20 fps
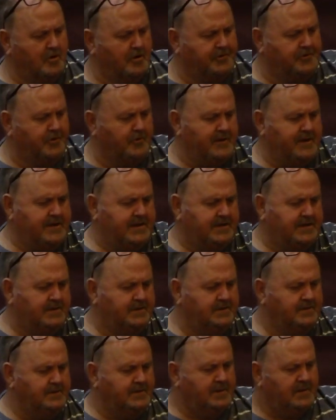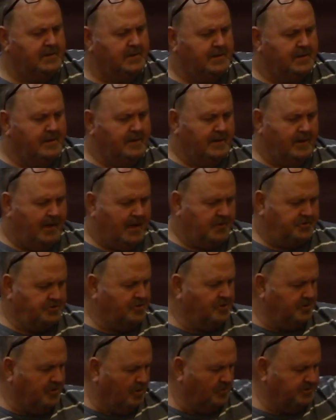or a creek, and you
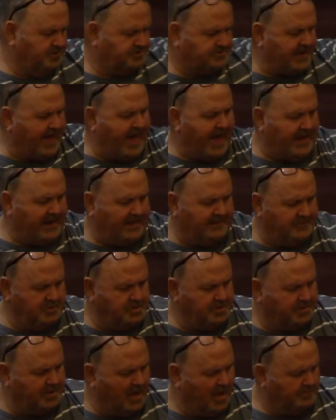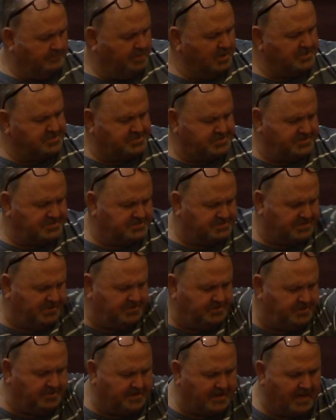know, on the side of it, you got bushes
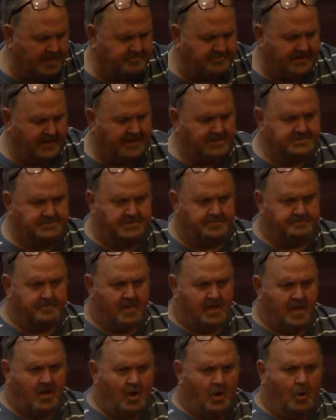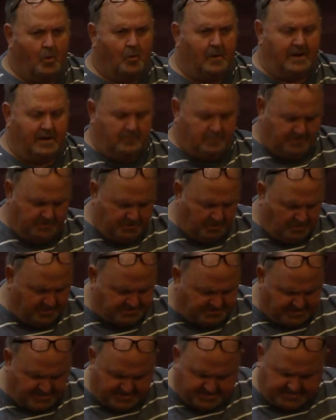and you got things. And what he would do
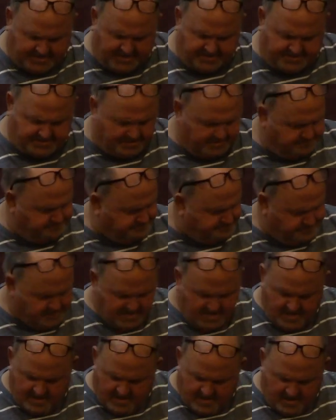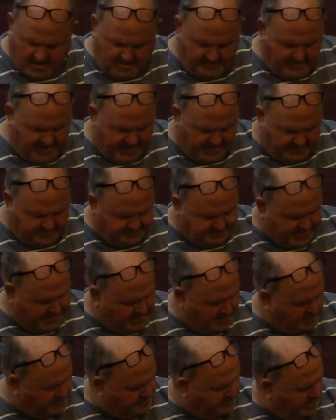is he'd take a, about a, I
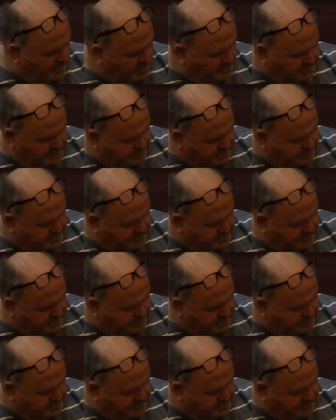don't know,